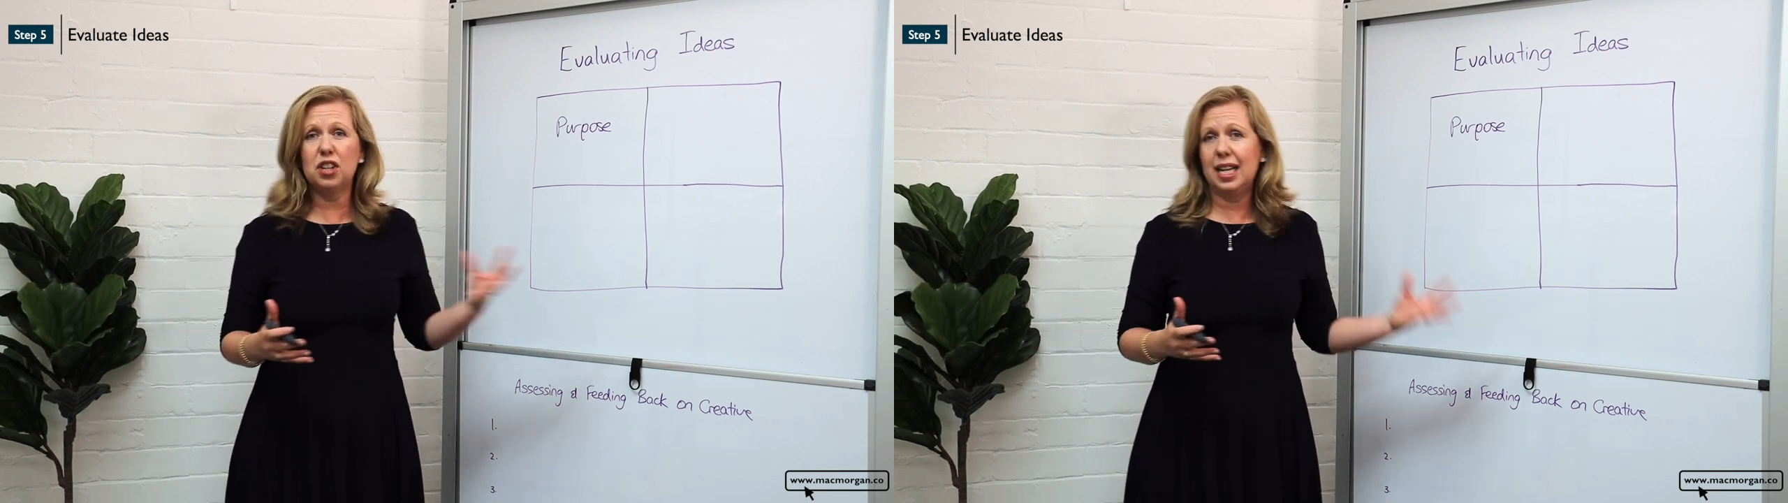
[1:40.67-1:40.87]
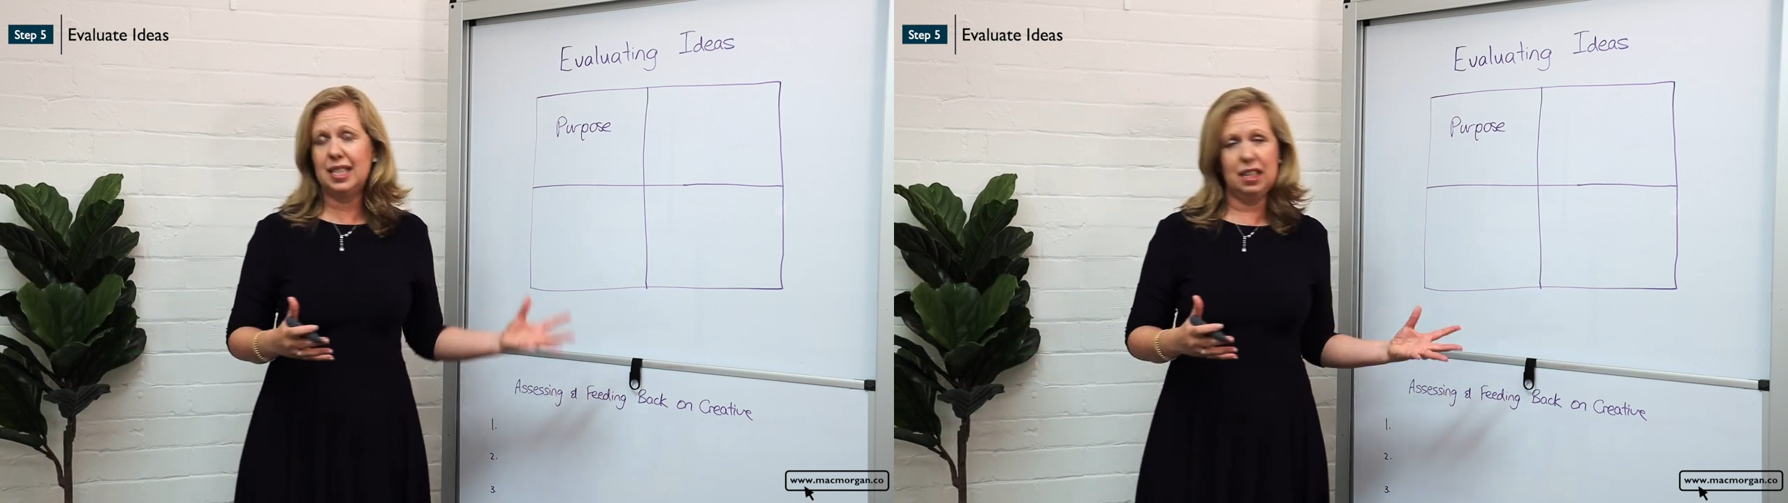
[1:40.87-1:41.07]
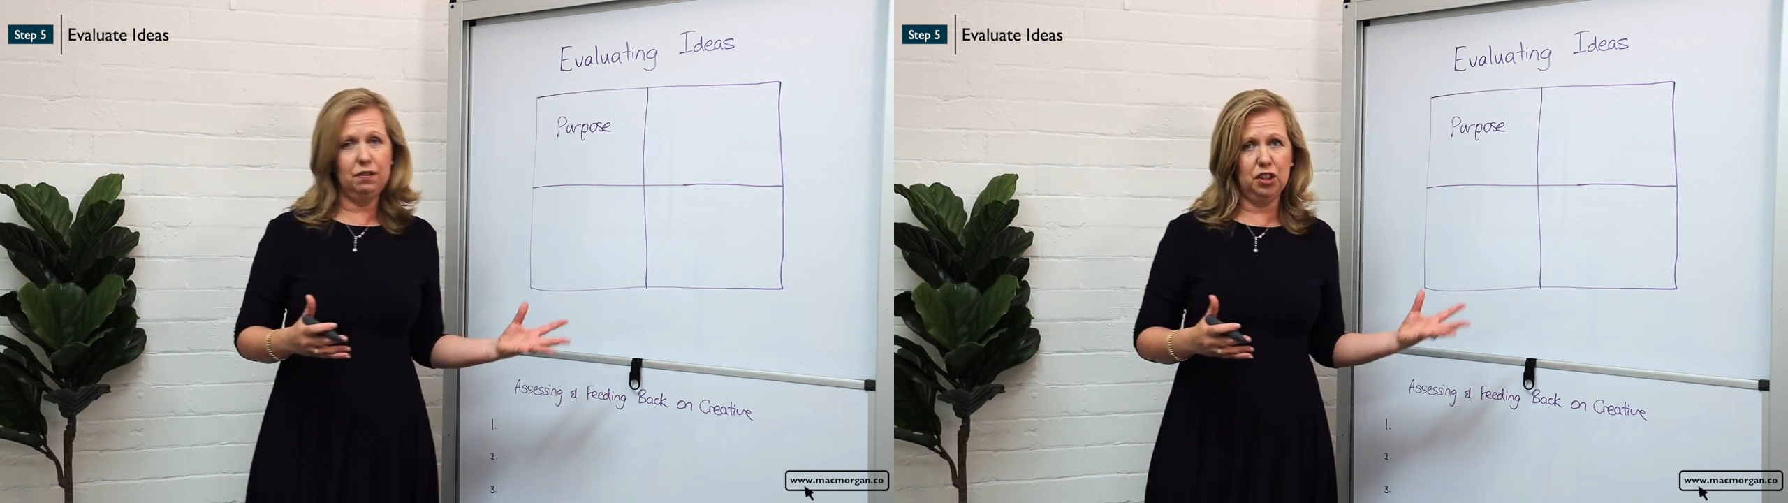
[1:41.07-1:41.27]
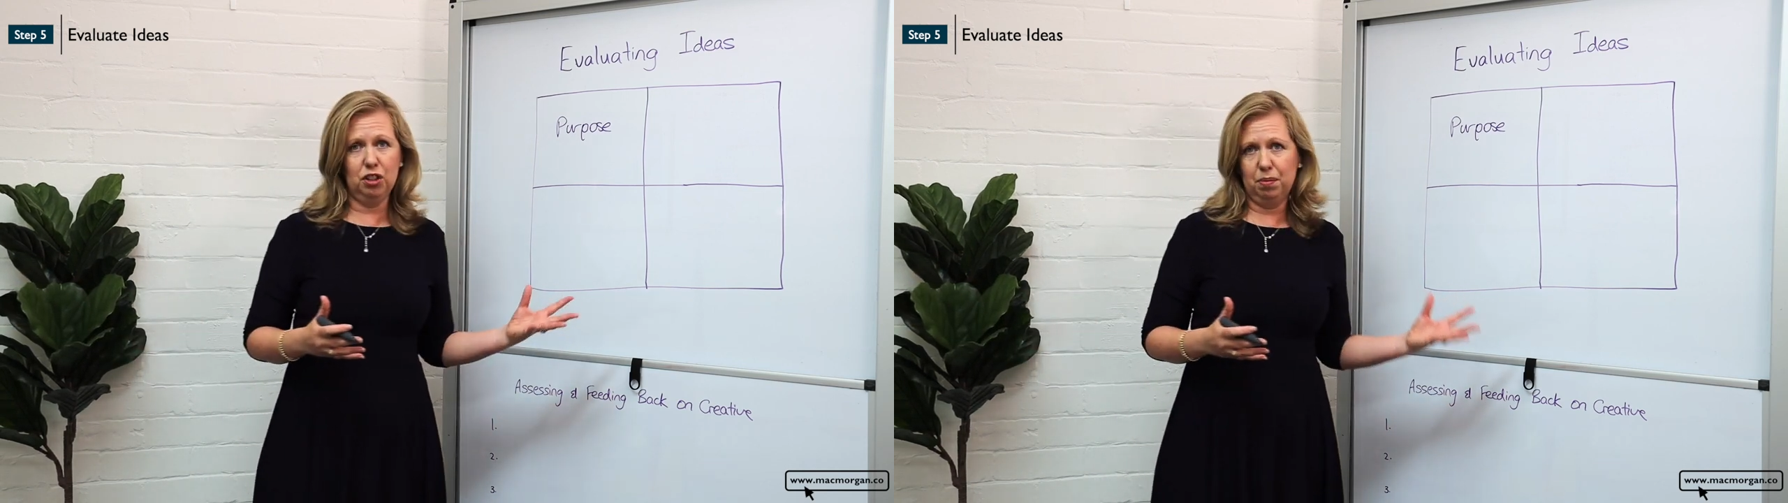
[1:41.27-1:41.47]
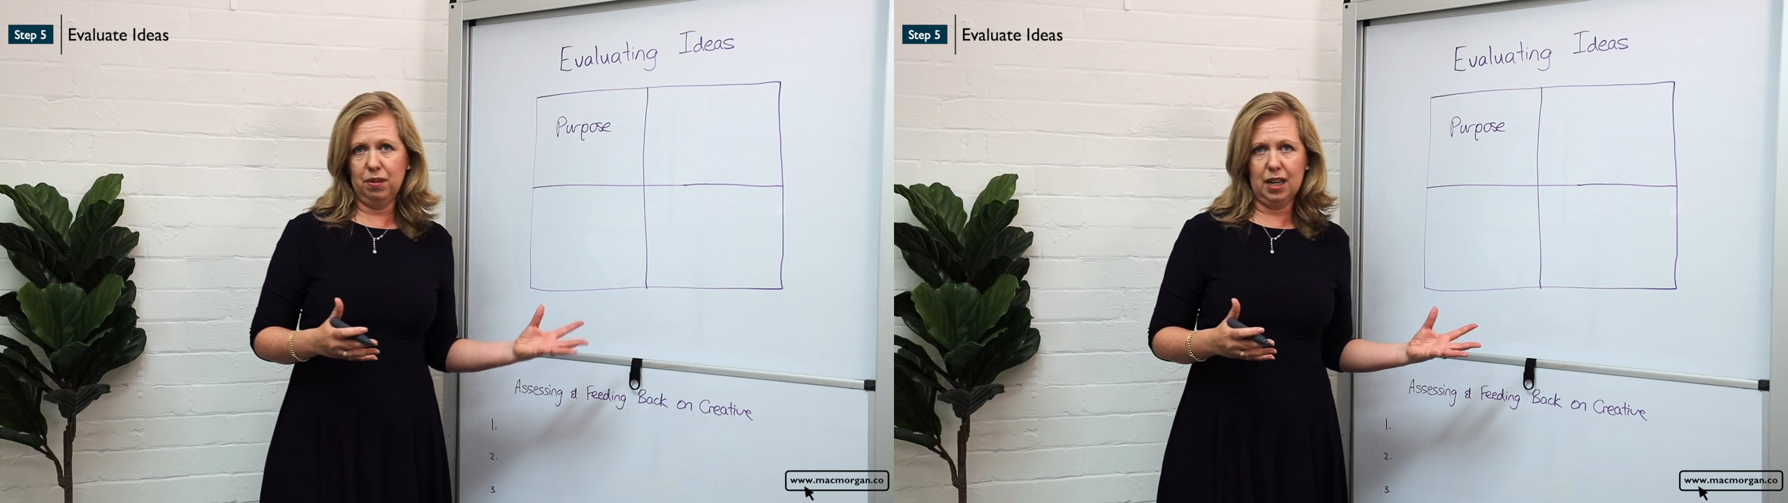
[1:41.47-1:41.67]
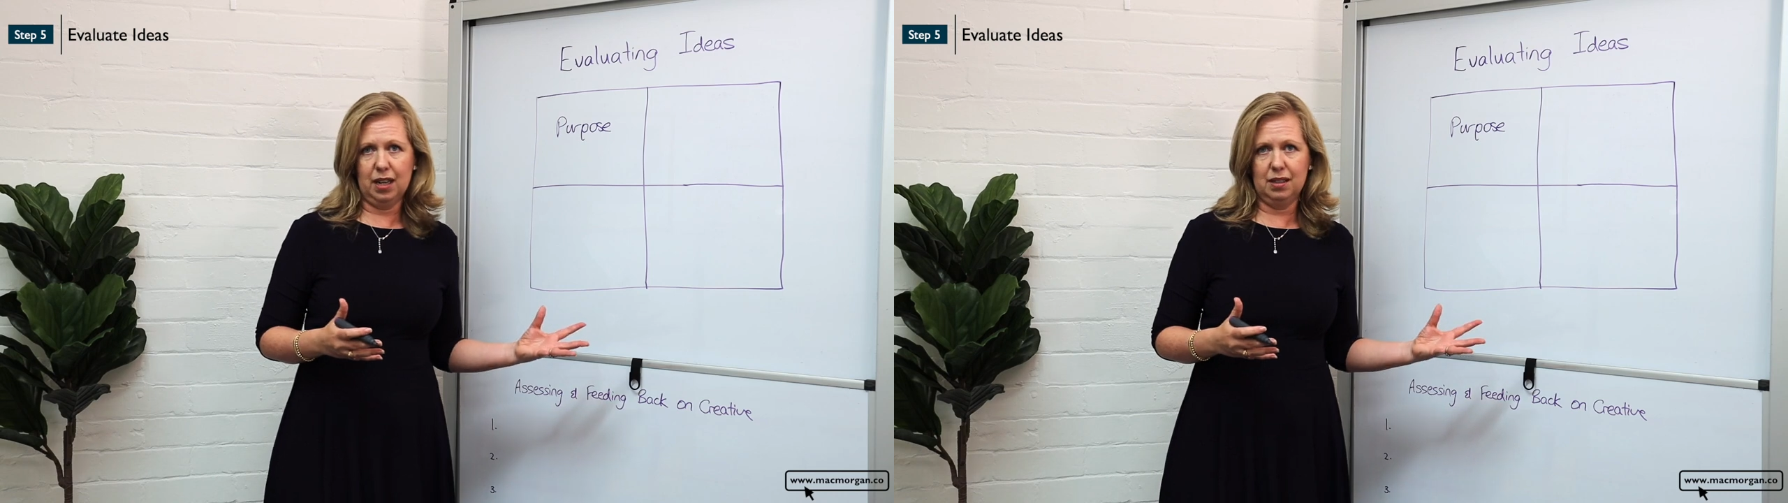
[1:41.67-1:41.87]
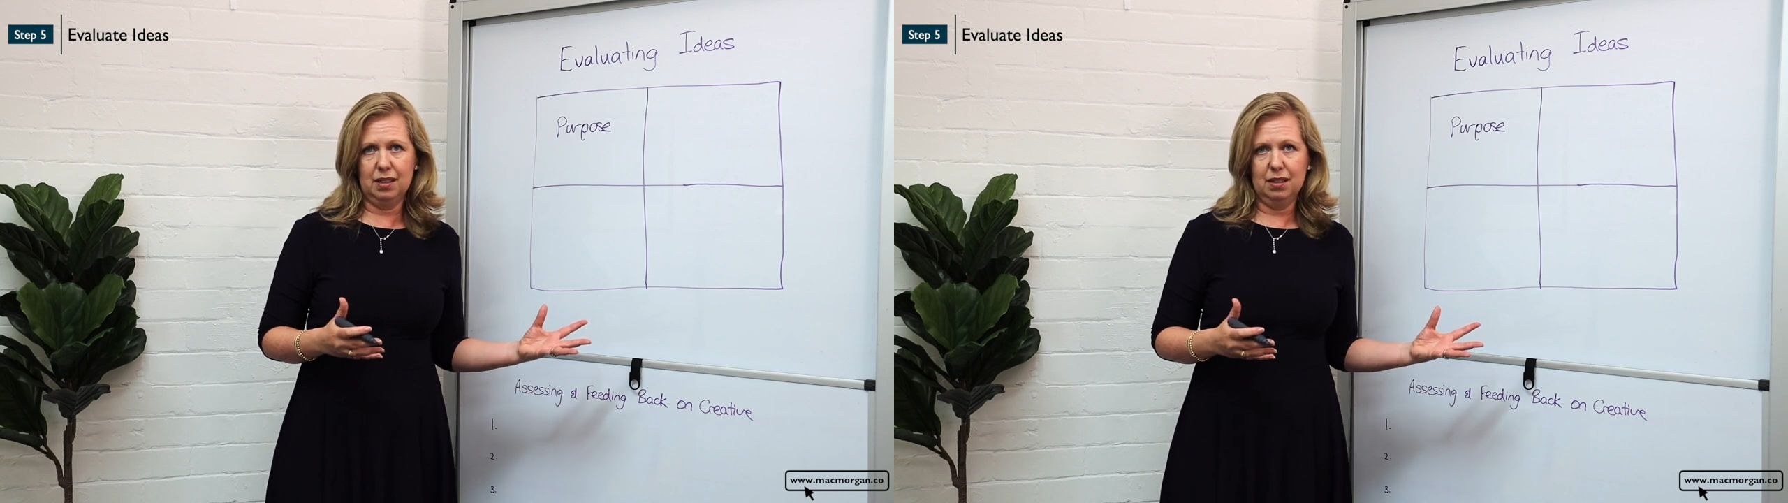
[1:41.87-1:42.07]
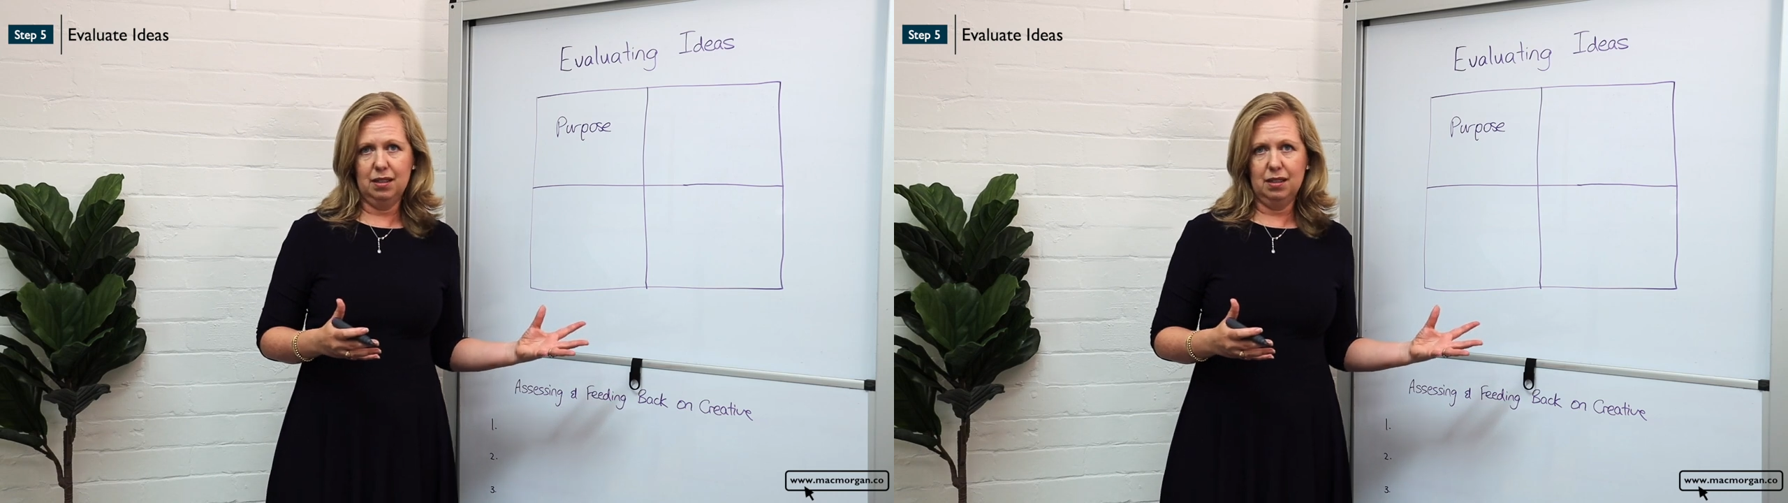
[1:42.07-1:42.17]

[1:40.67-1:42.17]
idea for your product.